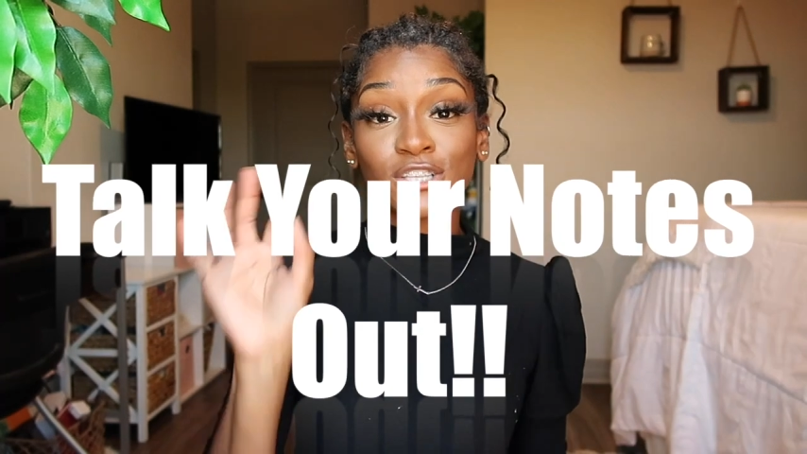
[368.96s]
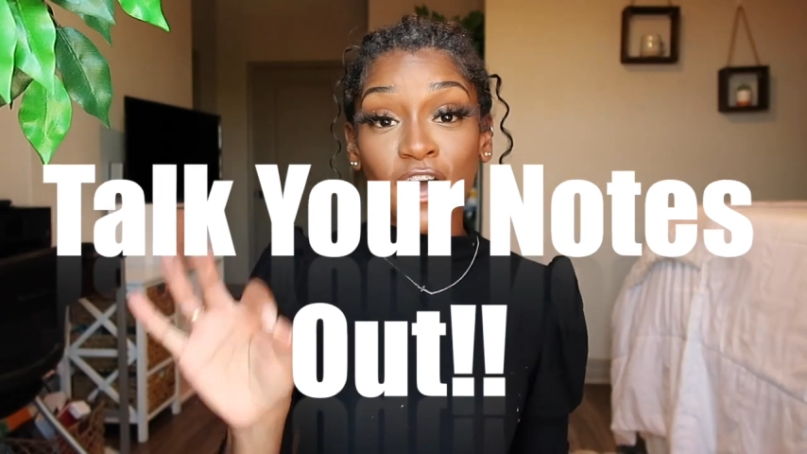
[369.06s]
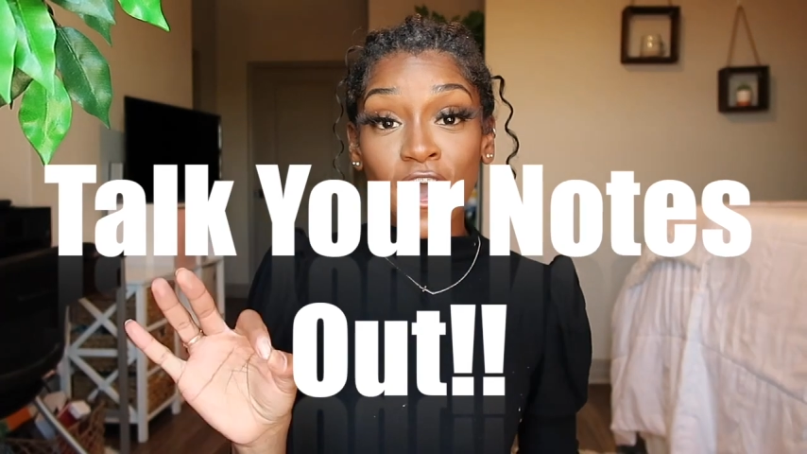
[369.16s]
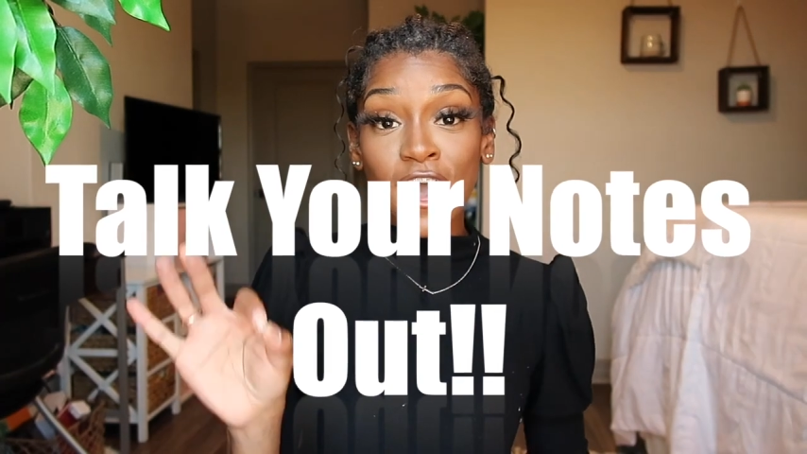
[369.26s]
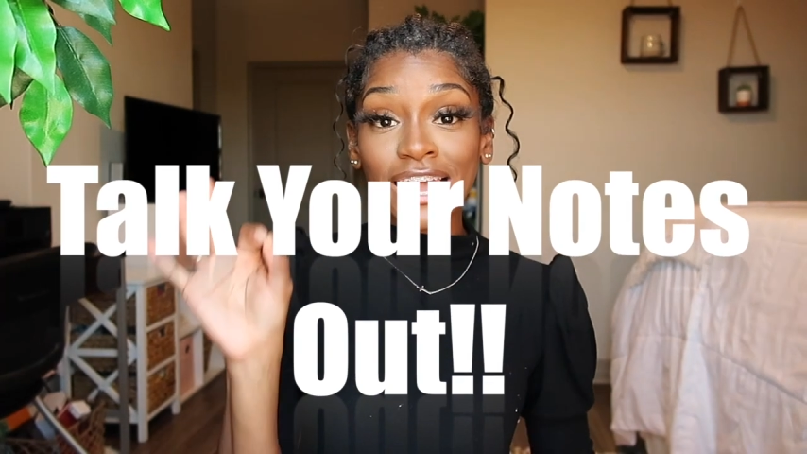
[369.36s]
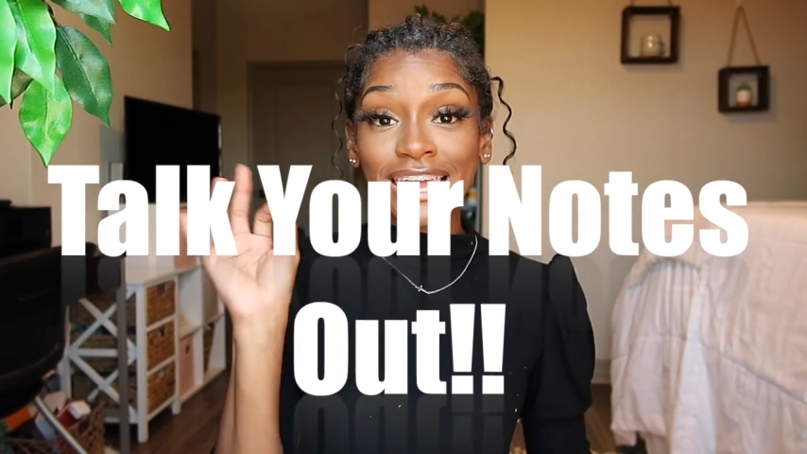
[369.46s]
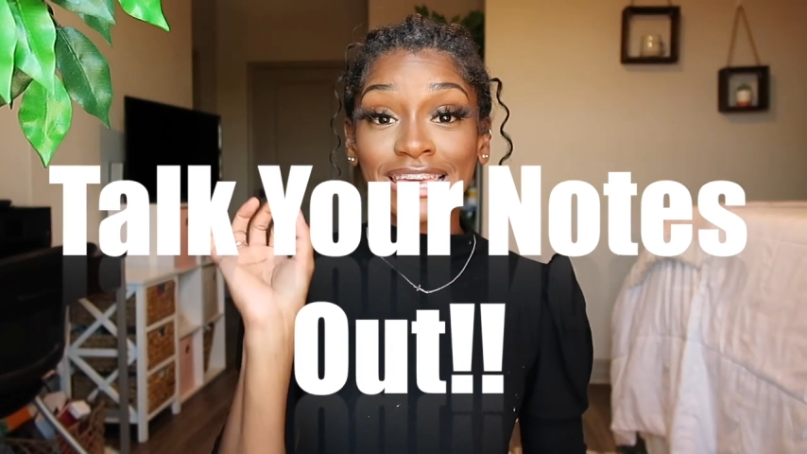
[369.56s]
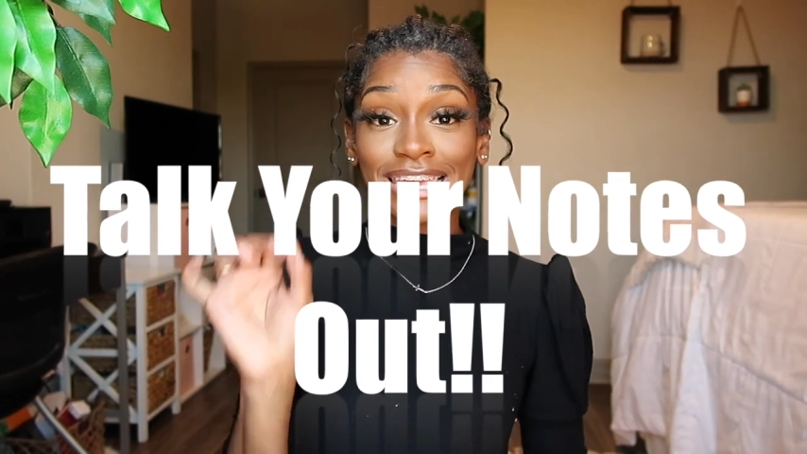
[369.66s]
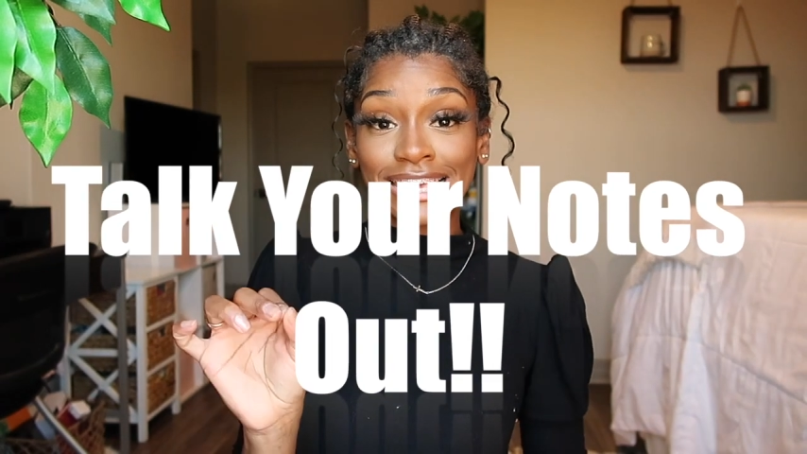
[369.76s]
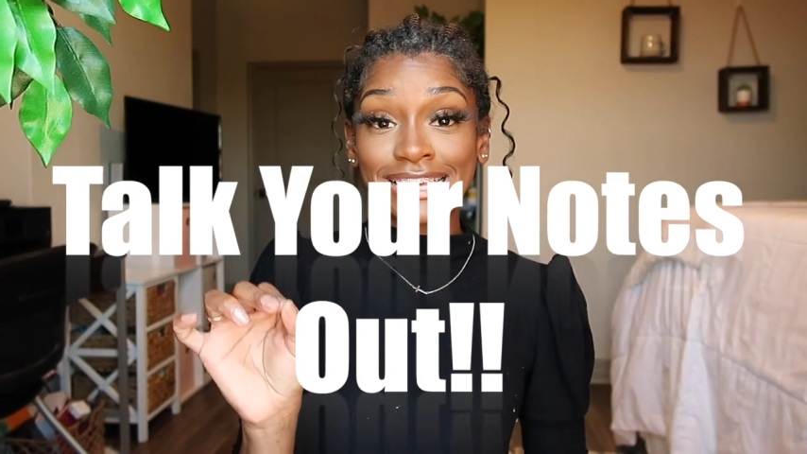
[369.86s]
talk
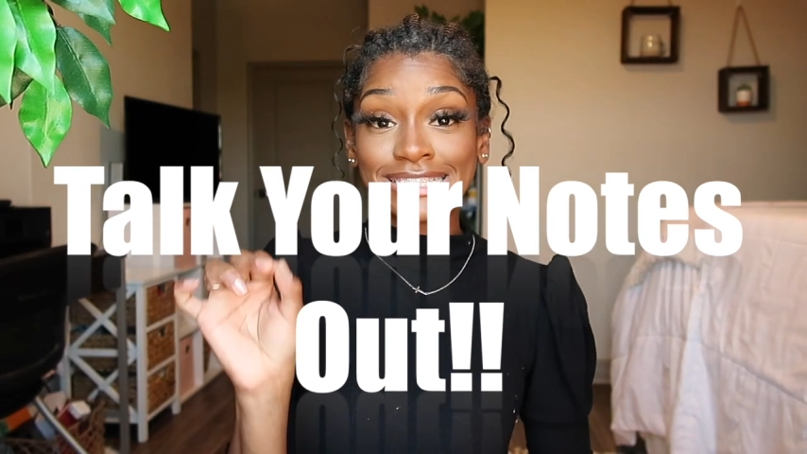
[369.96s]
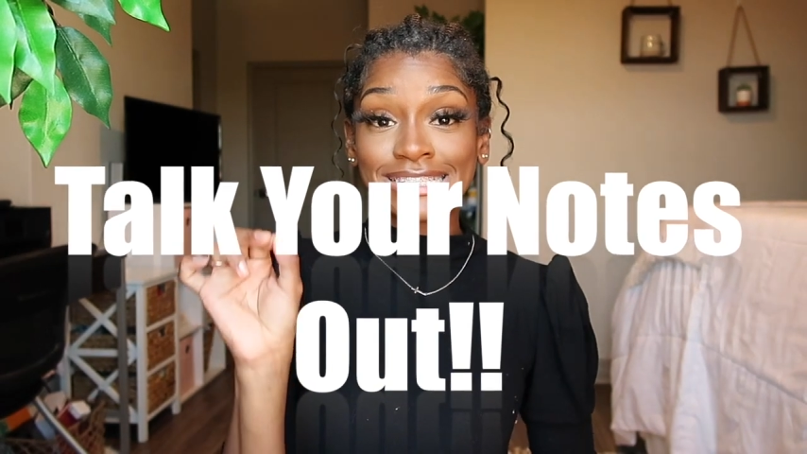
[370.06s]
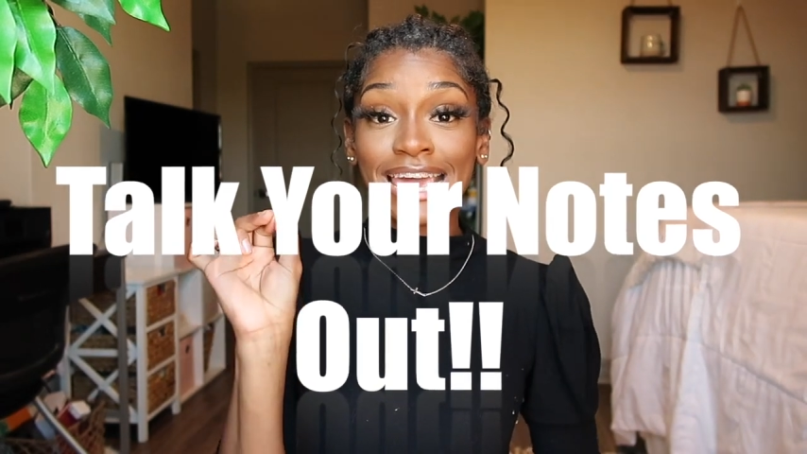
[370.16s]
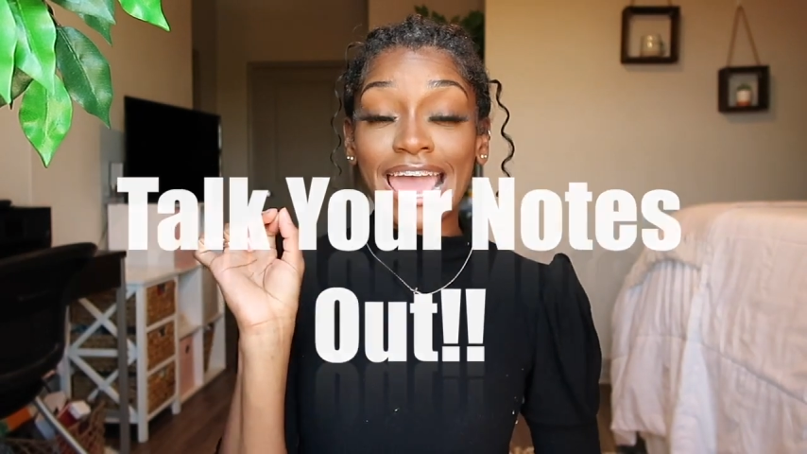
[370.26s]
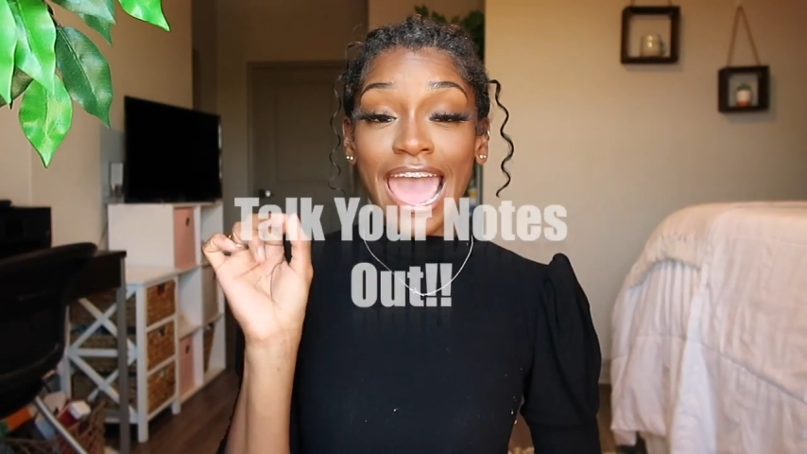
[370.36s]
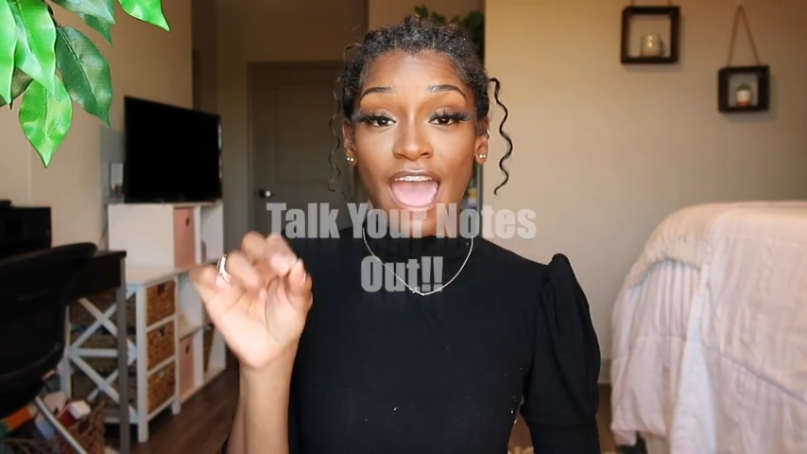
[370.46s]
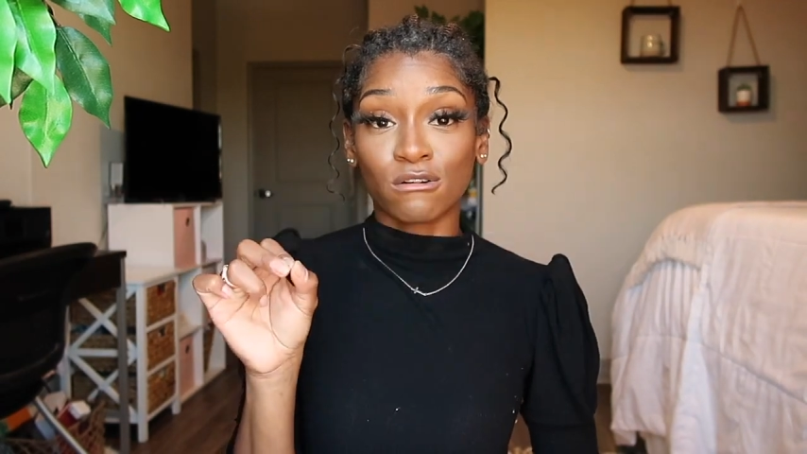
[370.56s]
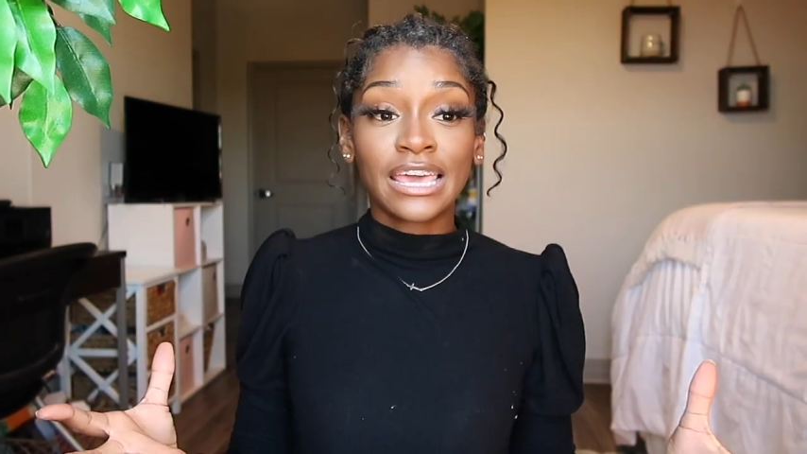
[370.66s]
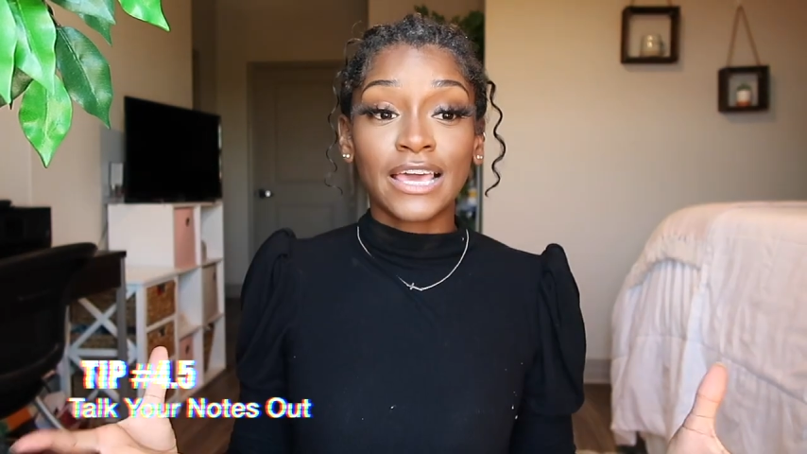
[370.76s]
it out.